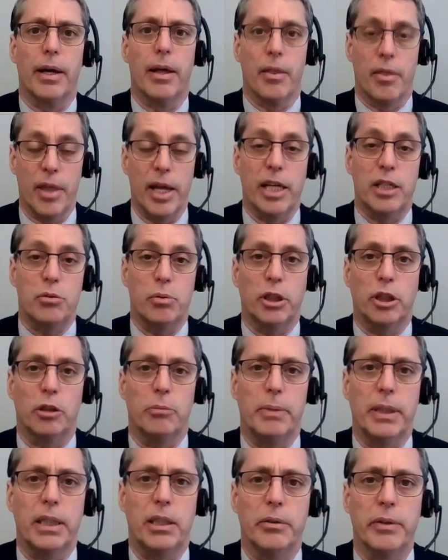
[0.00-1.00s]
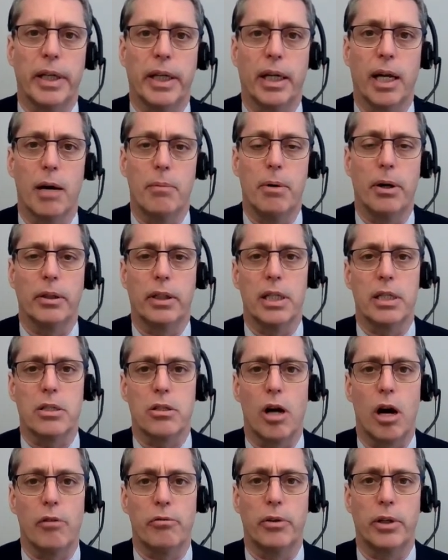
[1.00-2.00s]
thinks we should be doing about this
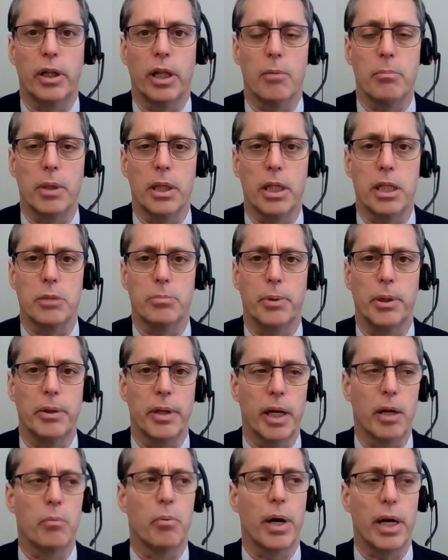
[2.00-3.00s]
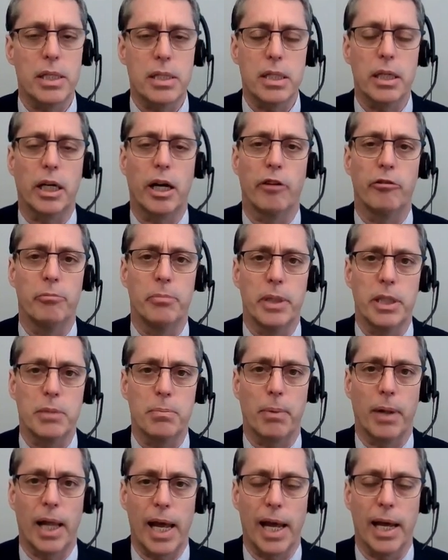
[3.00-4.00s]
softwood lumber dispute and what is the government's
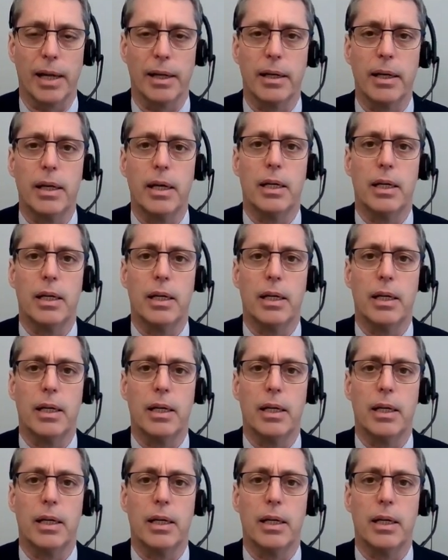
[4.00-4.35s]
plan